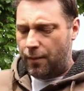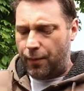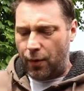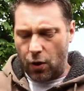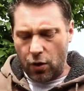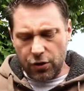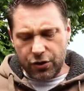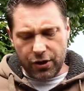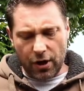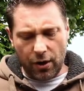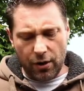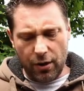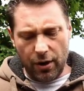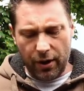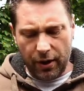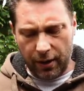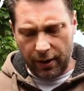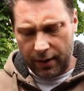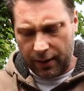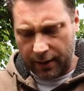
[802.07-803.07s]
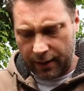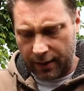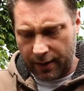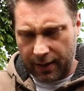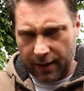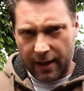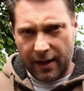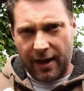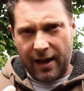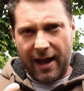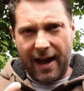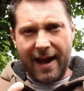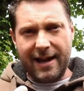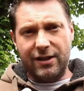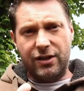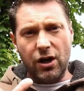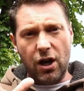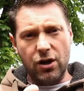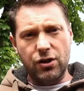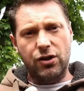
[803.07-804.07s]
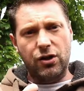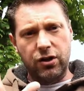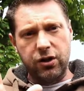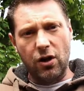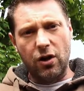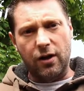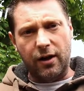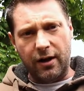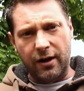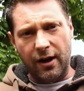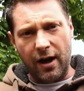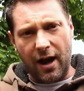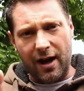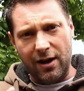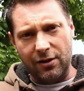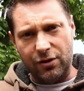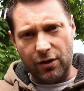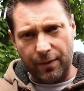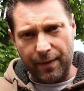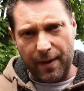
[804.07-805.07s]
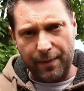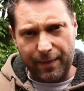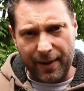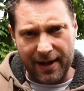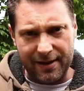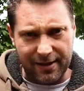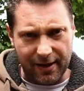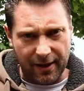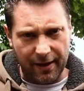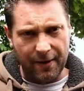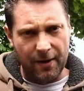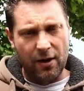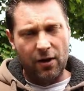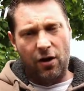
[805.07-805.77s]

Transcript: Also, it does look a little bit better.